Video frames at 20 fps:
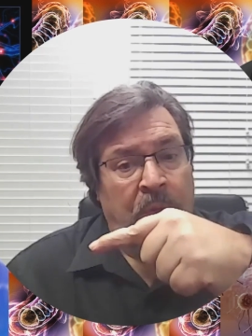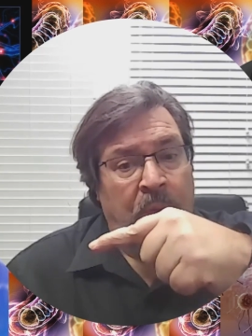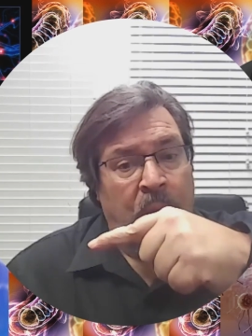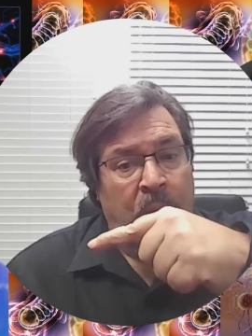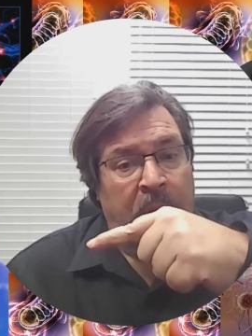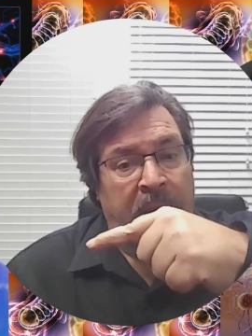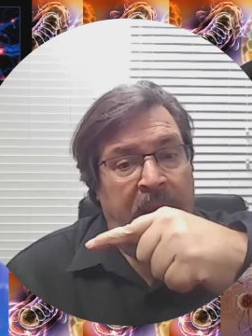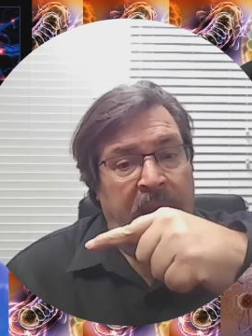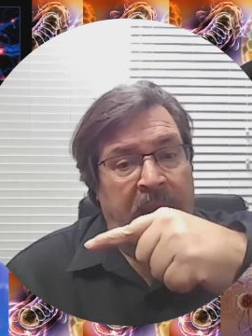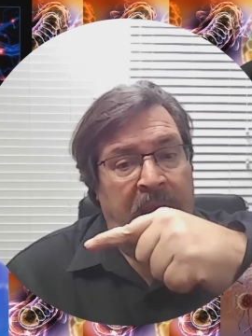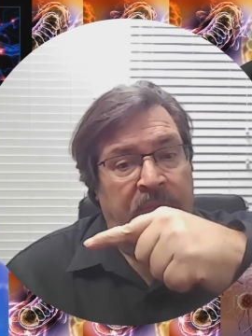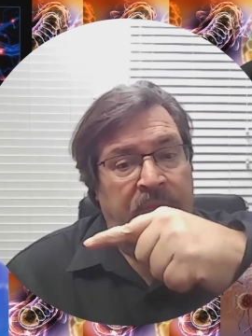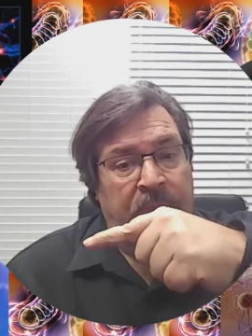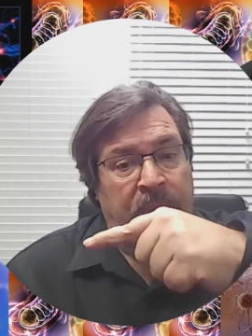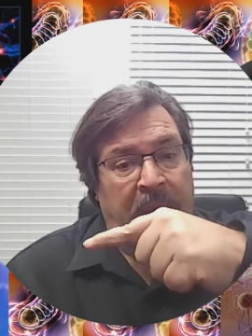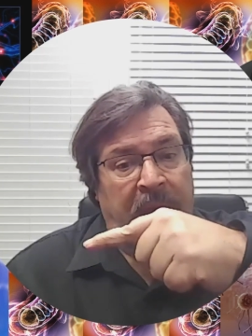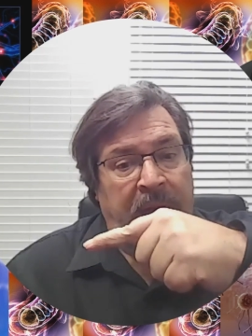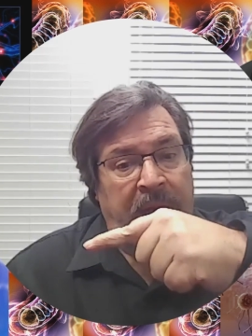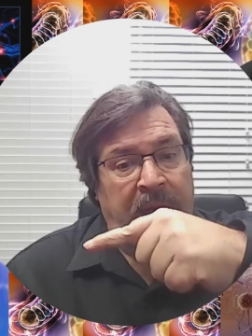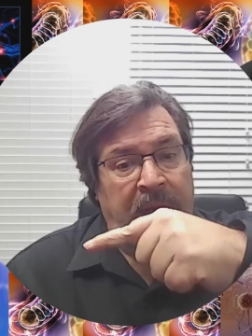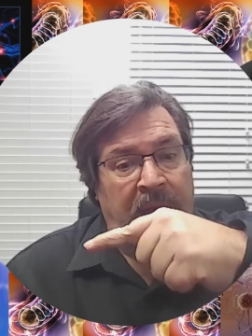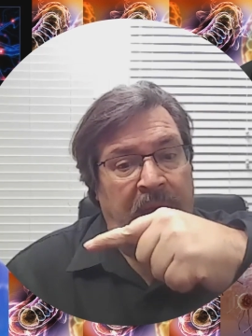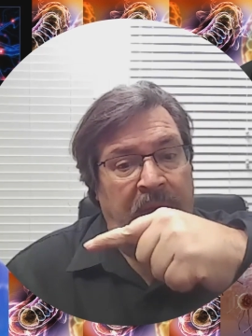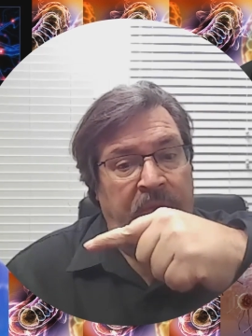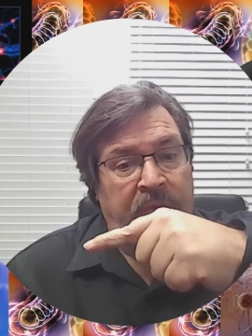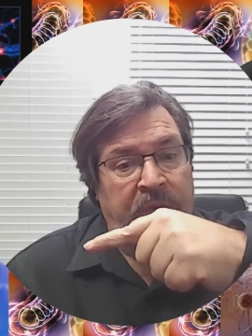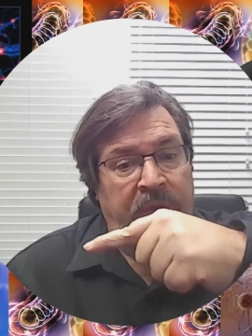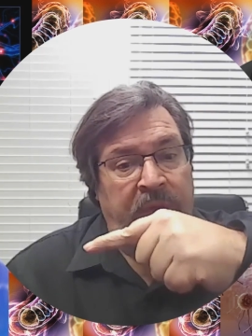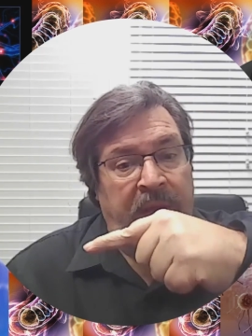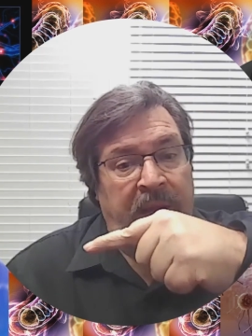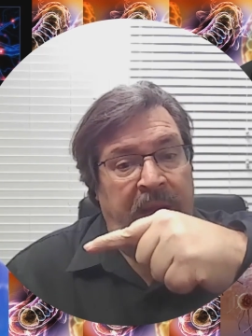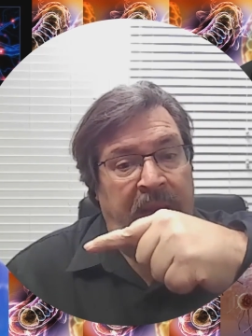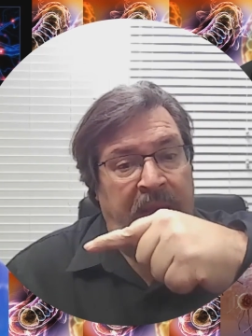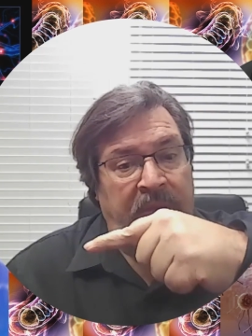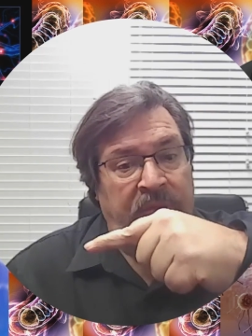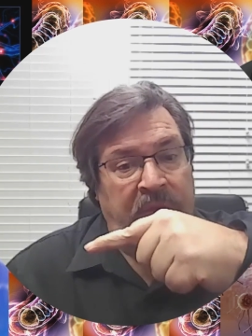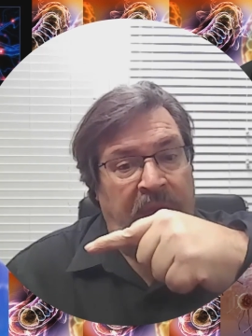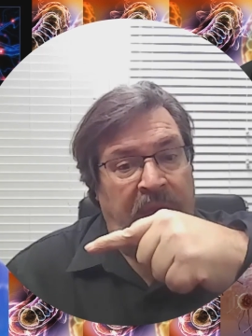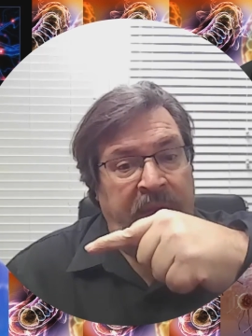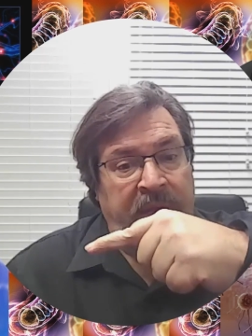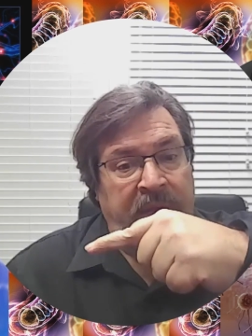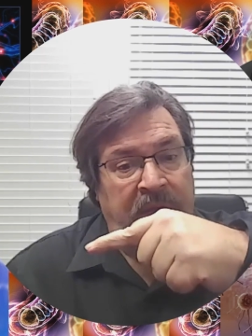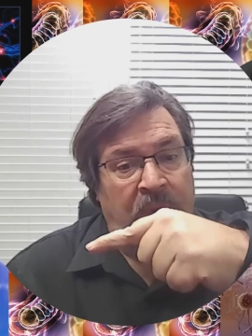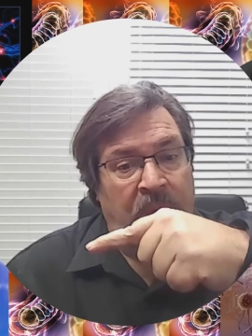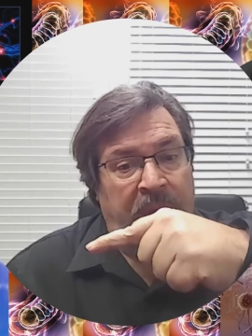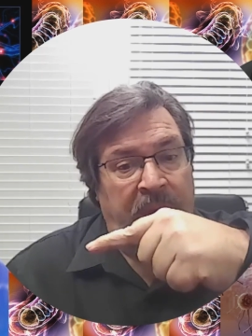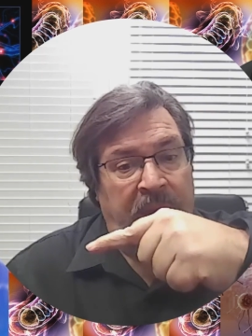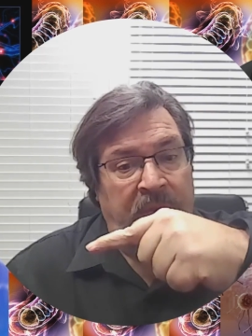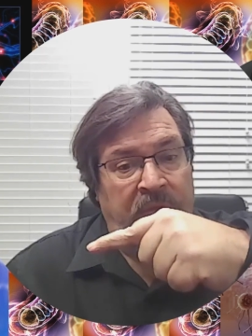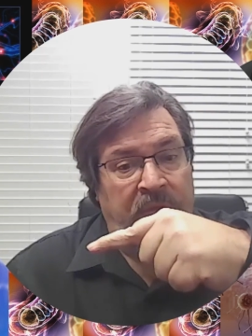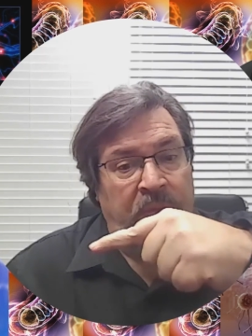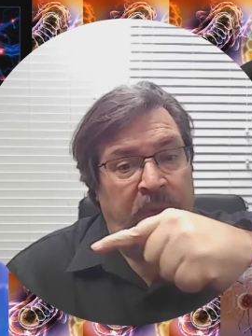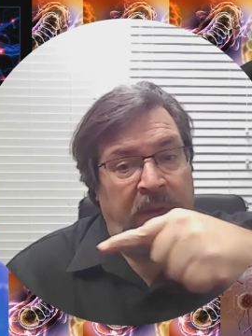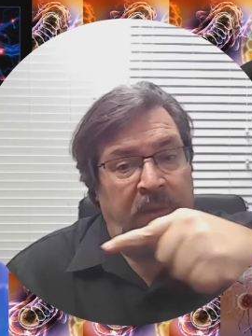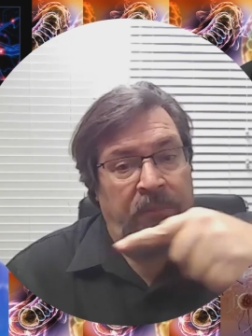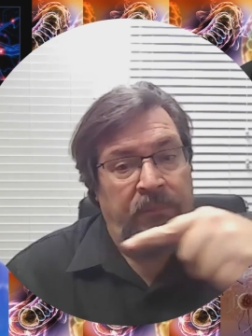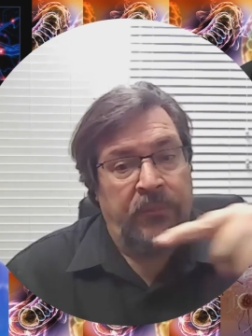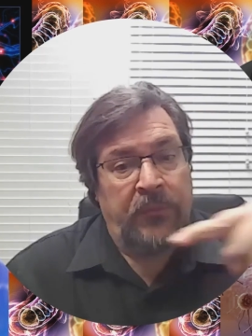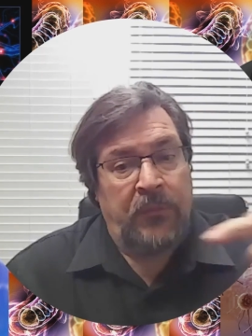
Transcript: we have a mitochondria that has light going into it.